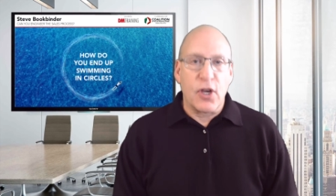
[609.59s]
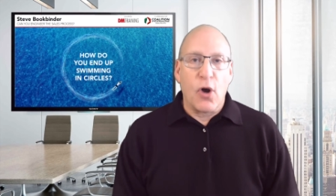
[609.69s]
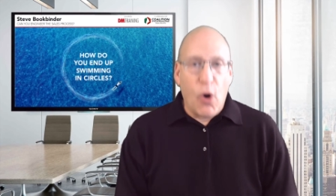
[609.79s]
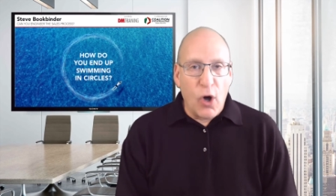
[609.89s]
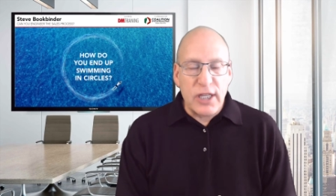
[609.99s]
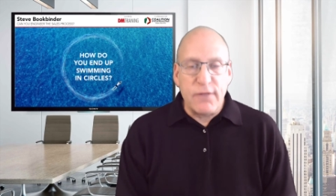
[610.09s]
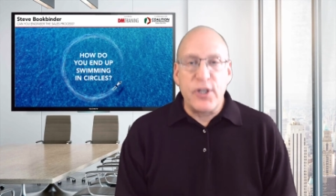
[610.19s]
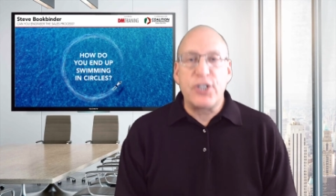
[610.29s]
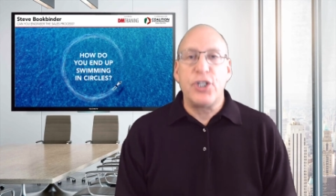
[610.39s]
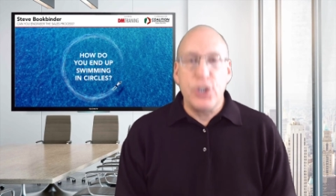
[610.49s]
all of
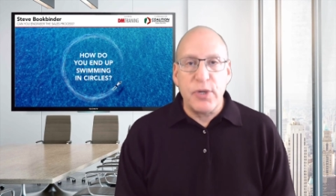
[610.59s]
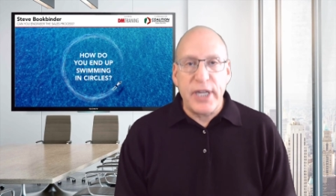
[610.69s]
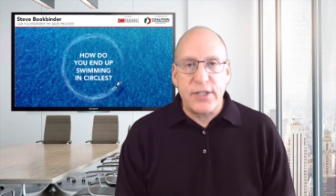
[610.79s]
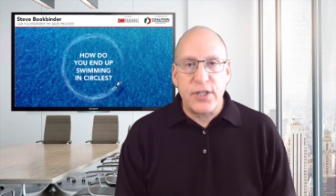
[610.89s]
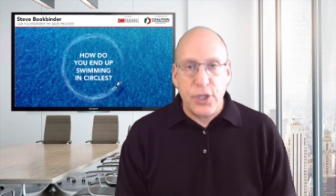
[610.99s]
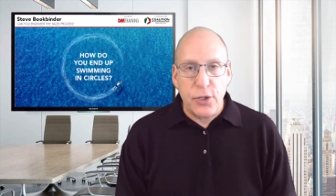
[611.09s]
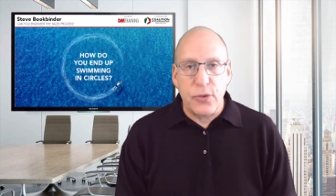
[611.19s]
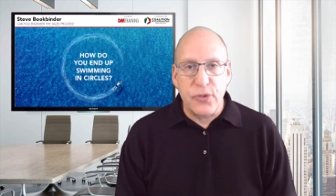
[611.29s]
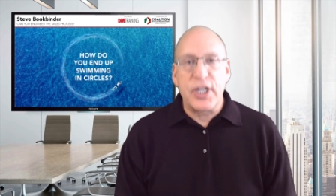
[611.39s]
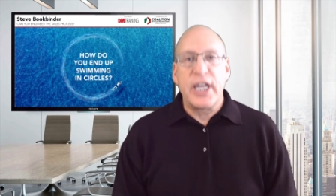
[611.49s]
which you need to
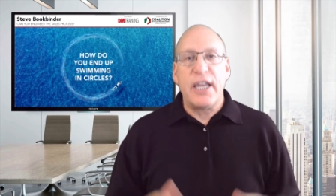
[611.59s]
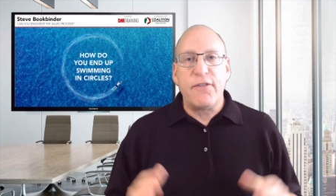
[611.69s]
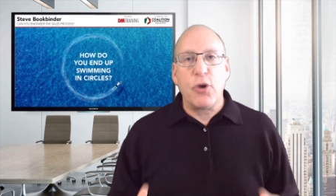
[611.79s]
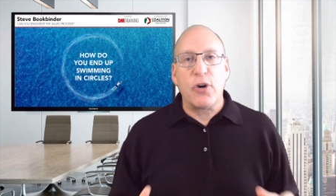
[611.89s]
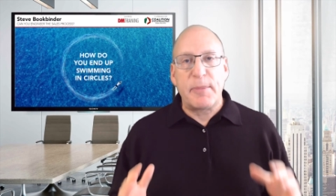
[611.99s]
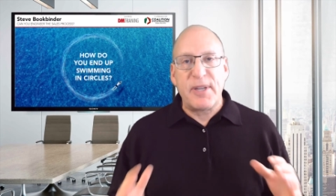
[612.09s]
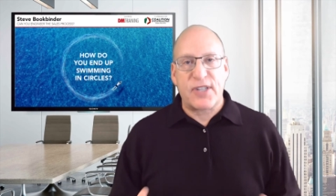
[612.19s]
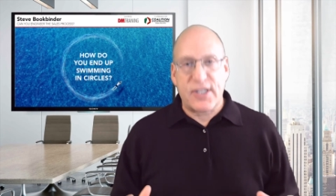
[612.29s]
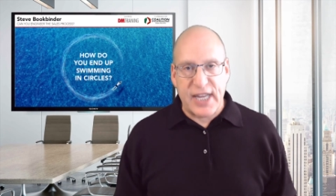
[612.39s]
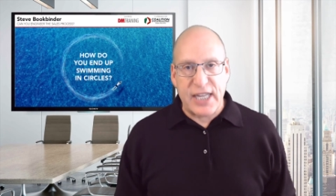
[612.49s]
use if you're to be
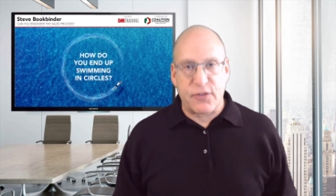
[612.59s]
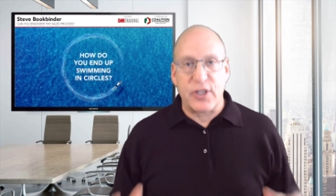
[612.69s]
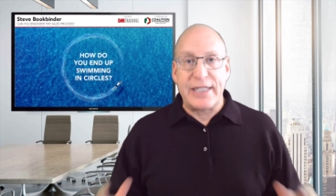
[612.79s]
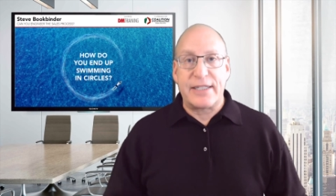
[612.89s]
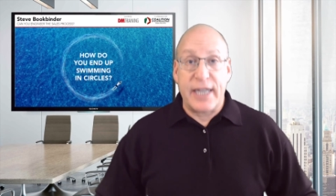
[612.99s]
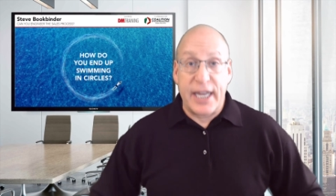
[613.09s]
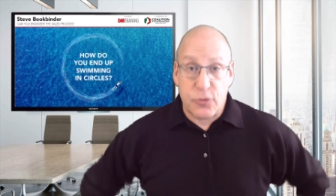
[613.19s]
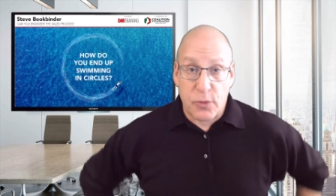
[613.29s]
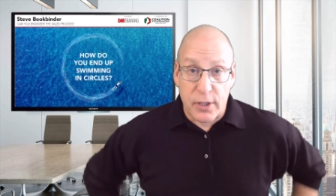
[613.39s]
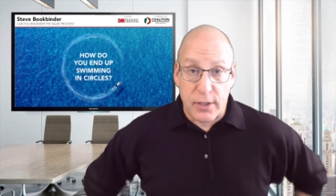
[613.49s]
successful in today's world.